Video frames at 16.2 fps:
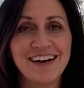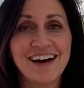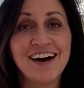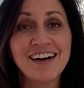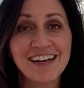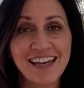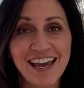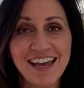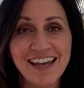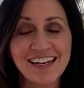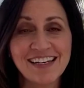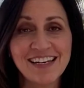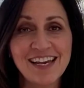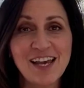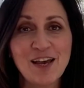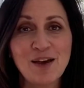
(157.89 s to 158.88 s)

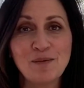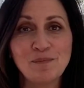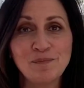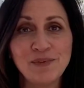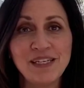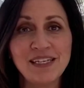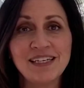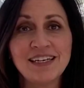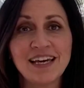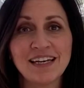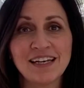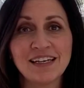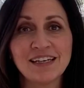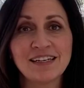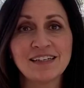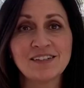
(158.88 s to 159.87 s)
again, me
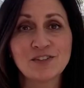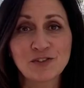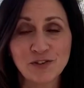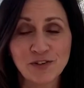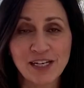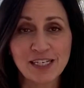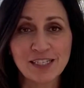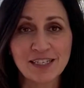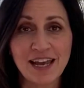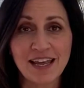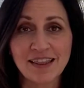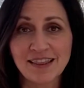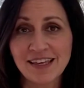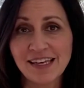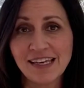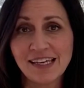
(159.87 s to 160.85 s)
getting tricked and
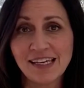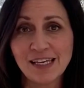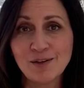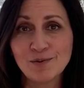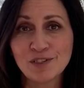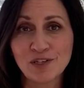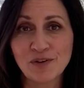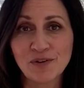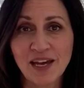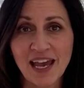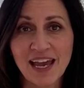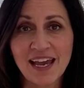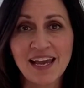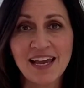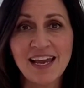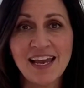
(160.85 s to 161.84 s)
thinking he was
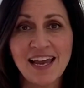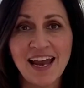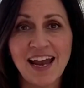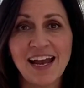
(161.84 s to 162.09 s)
okay,